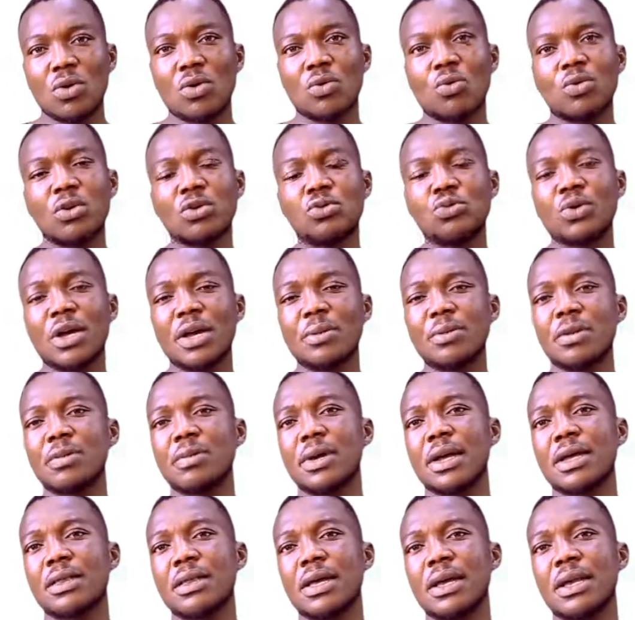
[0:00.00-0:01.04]
What do I mean
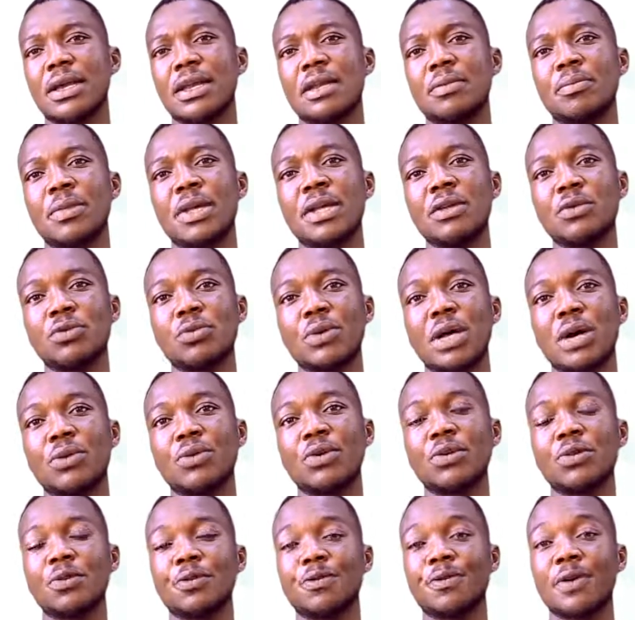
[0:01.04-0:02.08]
by that? It means we are
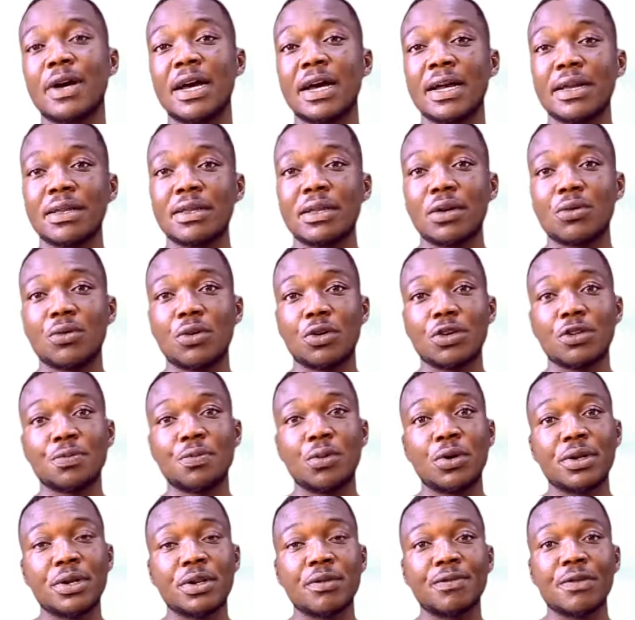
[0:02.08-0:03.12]
going to find the
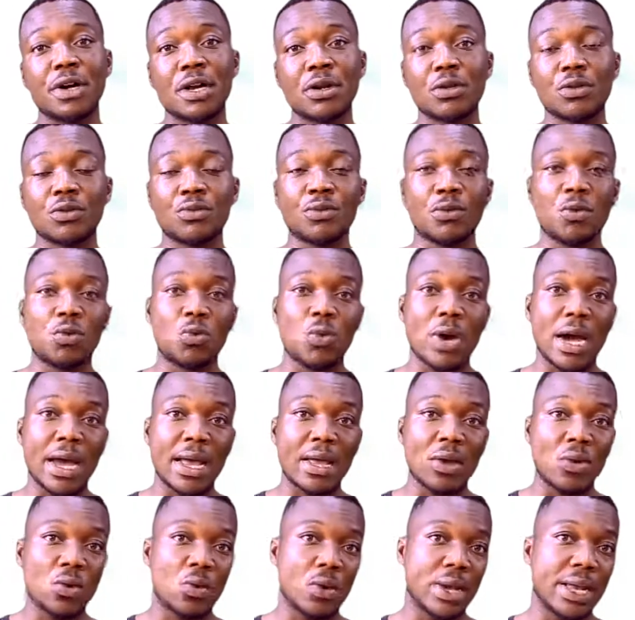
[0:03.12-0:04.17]
corresponding values for y
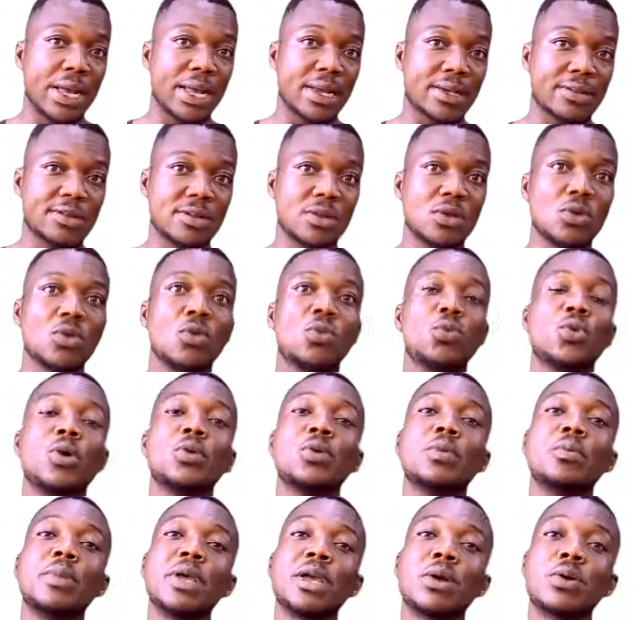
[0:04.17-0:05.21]
or x when
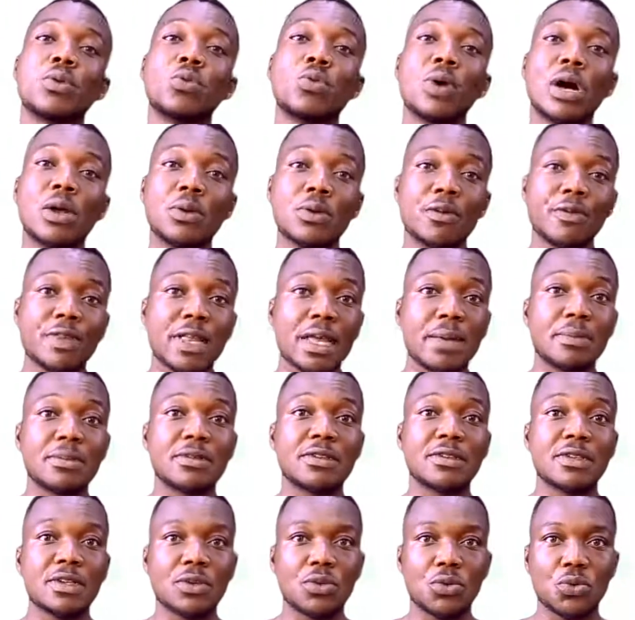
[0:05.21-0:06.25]
we make one of them
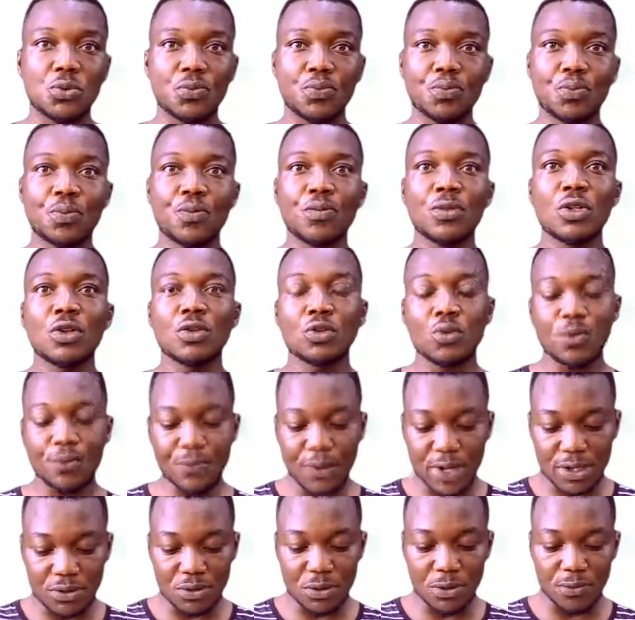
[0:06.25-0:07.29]
0. So
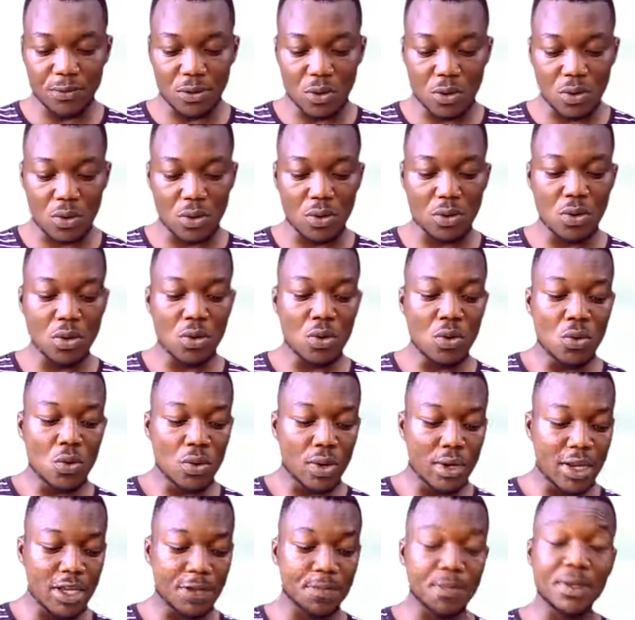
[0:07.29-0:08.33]
first of all,
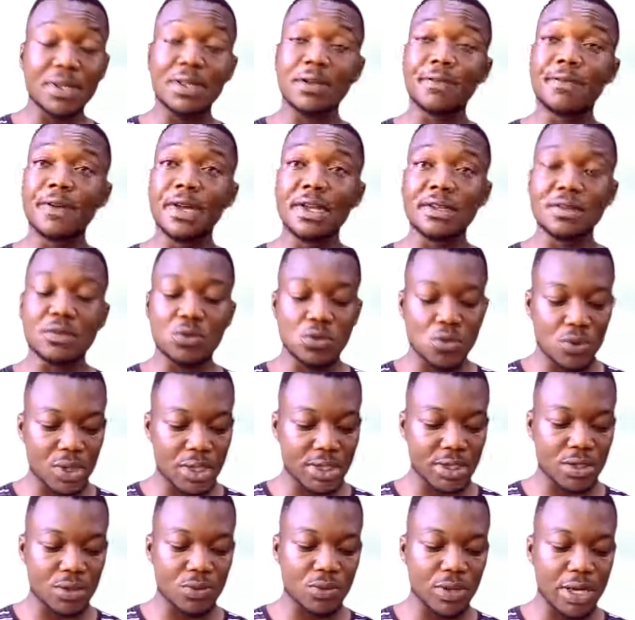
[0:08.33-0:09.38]
let's pick the first
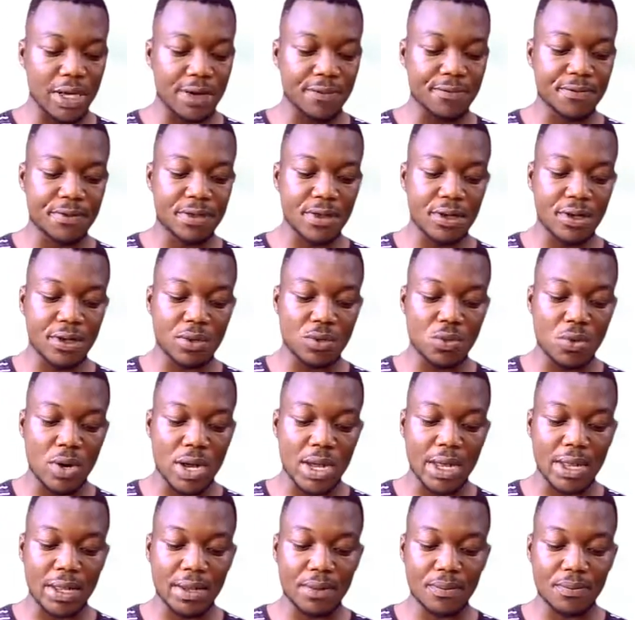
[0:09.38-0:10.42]
equation. We have
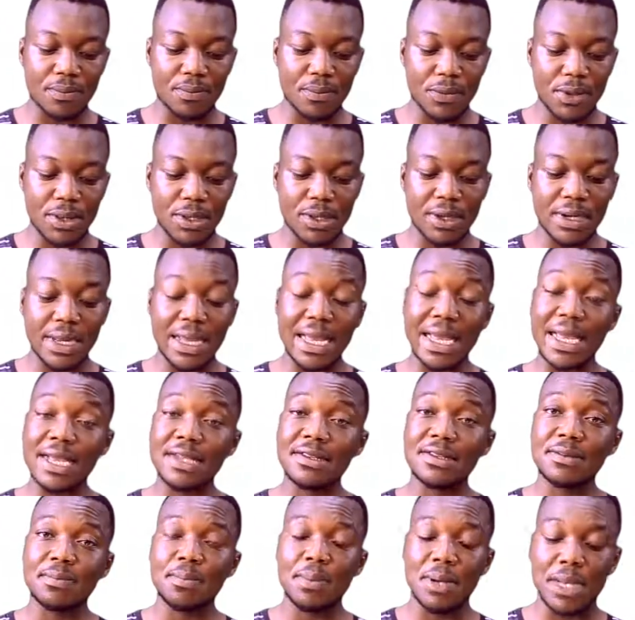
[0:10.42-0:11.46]

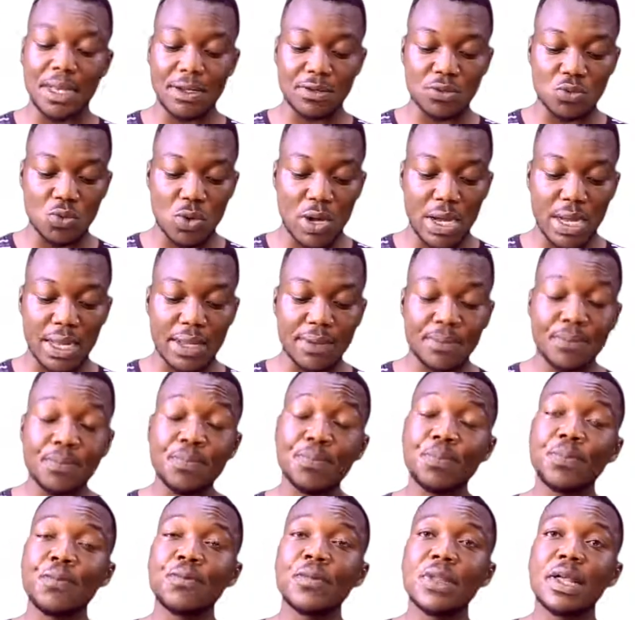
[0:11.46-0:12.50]
3x plus y
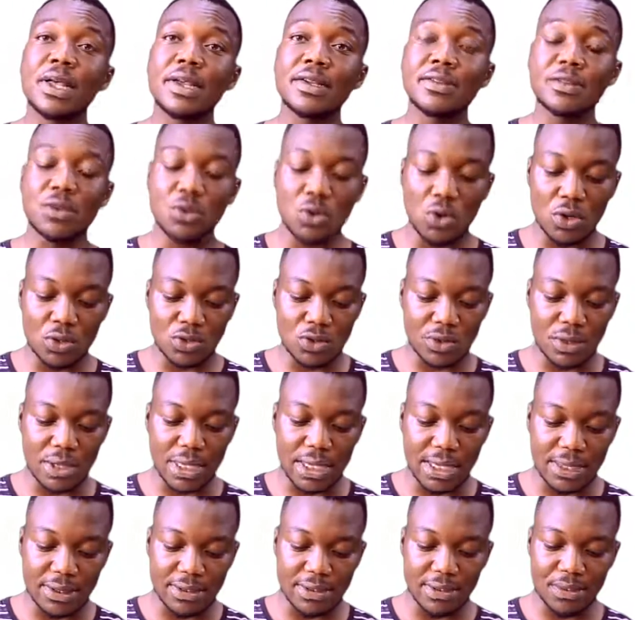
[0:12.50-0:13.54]
is equal to
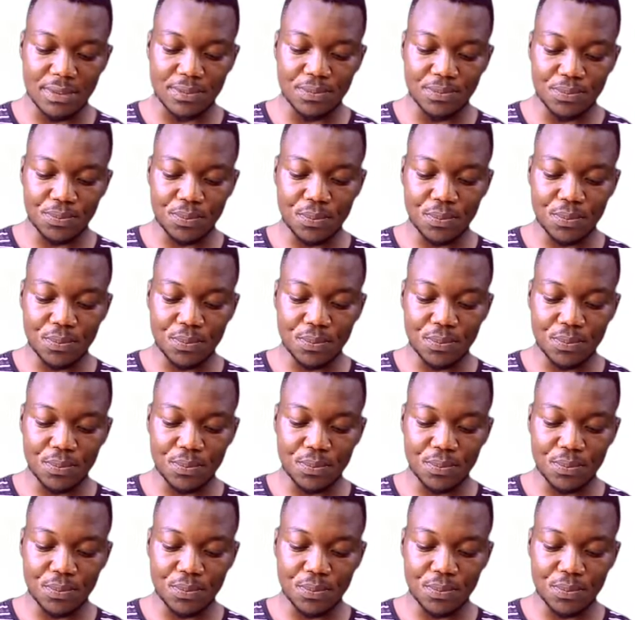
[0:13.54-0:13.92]
19.